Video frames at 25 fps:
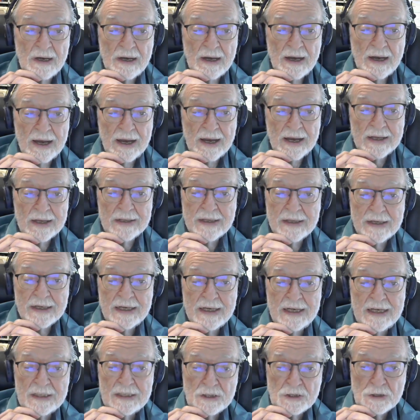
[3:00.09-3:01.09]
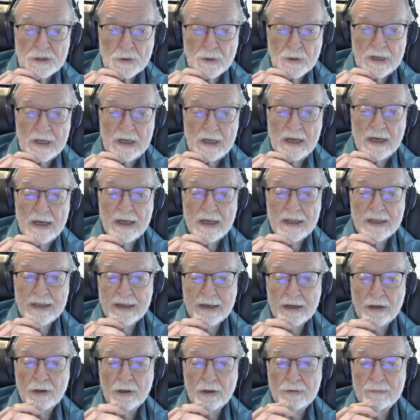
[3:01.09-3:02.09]
and the history
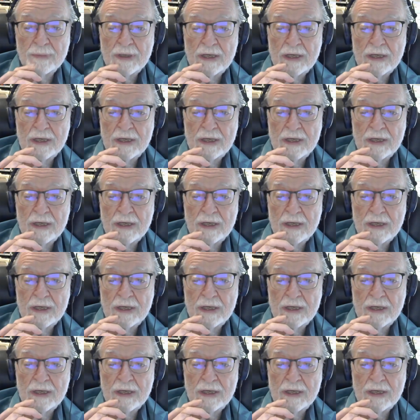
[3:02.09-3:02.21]
that could